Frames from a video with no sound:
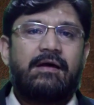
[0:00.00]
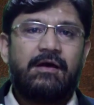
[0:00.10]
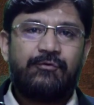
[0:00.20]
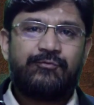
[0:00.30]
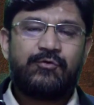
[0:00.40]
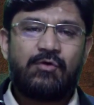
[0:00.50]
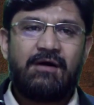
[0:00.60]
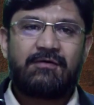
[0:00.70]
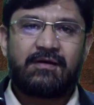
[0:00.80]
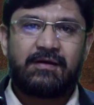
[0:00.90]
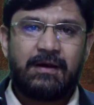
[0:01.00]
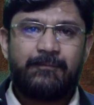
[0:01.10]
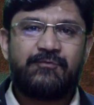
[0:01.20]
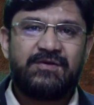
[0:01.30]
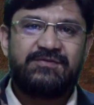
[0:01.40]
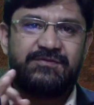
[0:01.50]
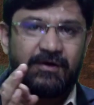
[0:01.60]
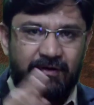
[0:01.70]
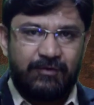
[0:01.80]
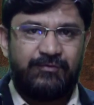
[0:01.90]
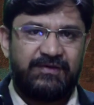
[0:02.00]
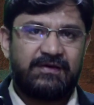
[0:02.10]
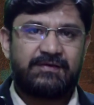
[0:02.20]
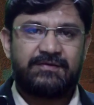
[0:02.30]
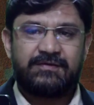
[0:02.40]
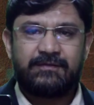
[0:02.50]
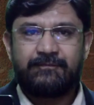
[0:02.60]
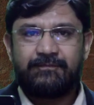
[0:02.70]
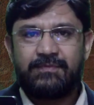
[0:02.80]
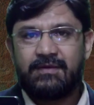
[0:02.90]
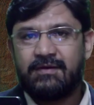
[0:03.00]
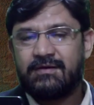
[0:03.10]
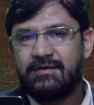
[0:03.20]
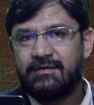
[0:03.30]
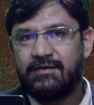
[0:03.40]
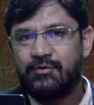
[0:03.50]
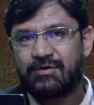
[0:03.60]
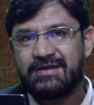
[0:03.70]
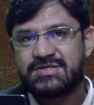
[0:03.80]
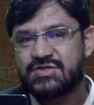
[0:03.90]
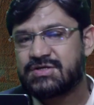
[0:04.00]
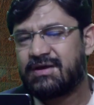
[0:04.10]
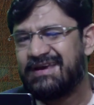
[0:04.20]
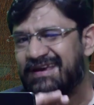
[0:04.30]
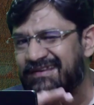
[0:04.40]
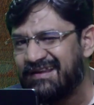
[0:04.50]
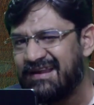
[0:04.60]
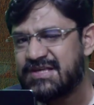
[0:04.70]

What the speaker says: if you are gripped with general physics, you can easily